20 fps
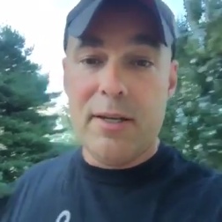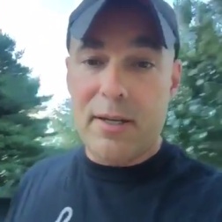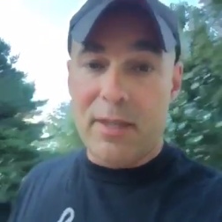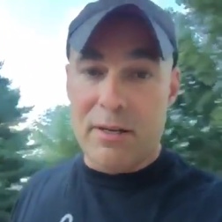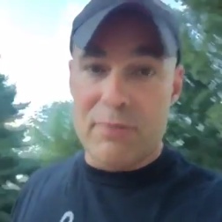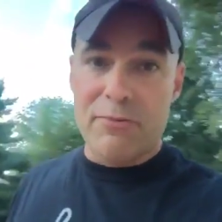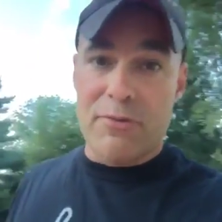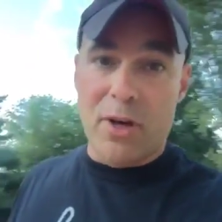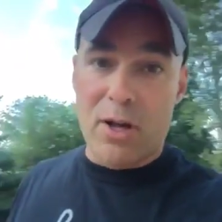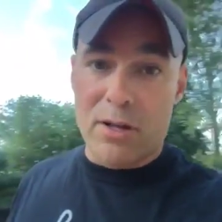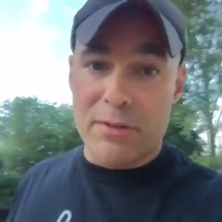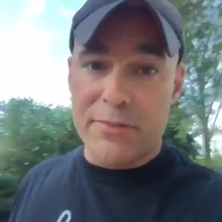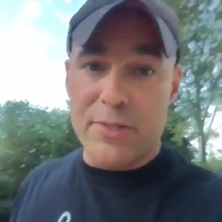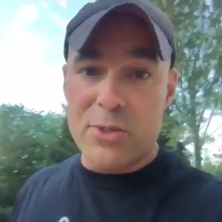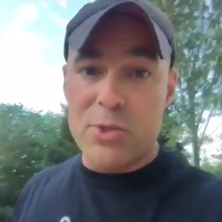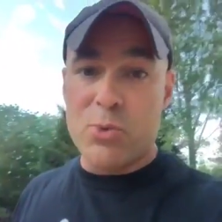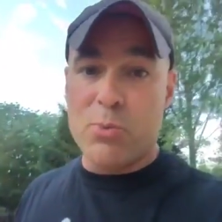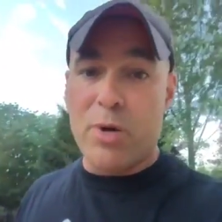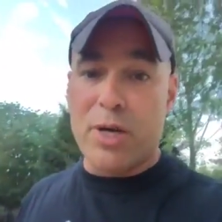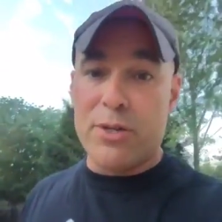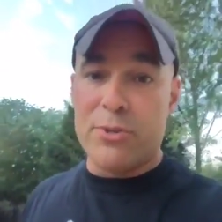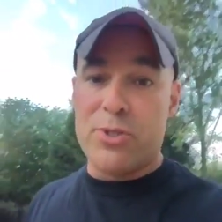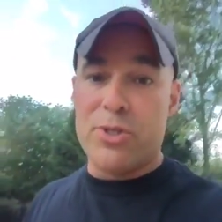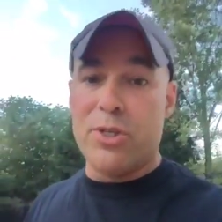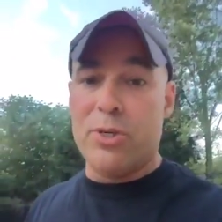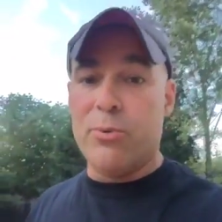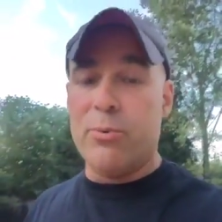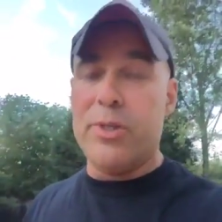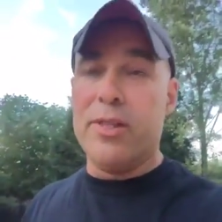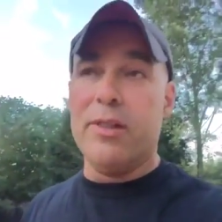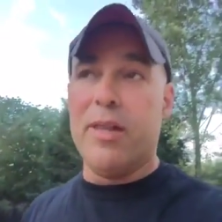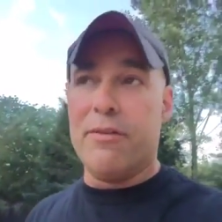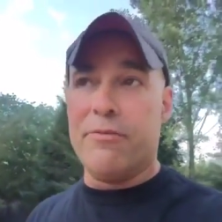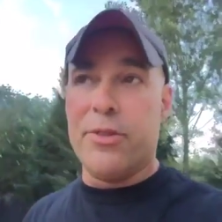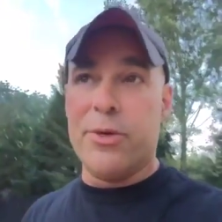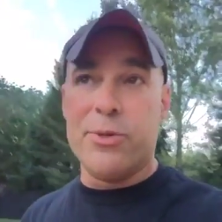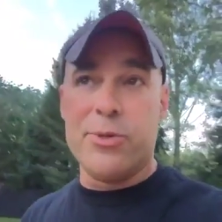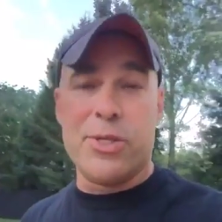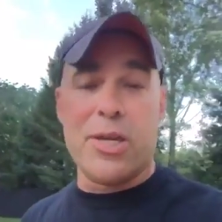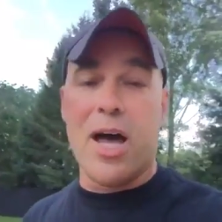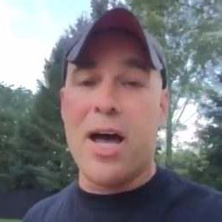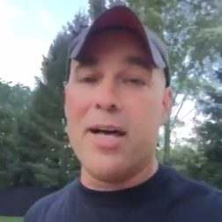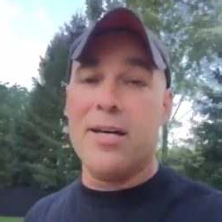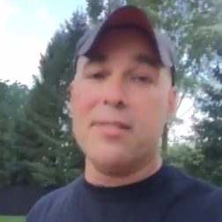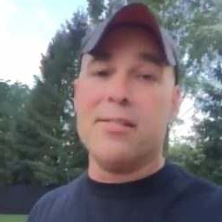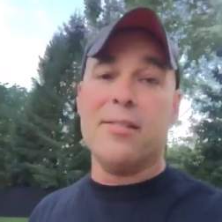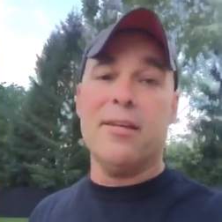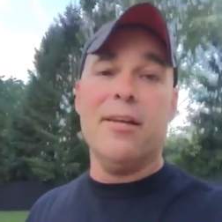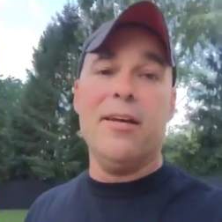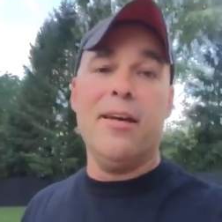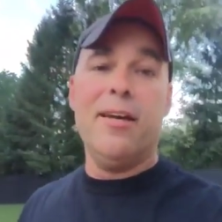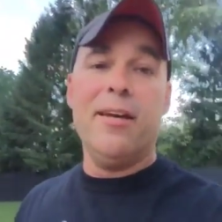involved as well too. We love those guys,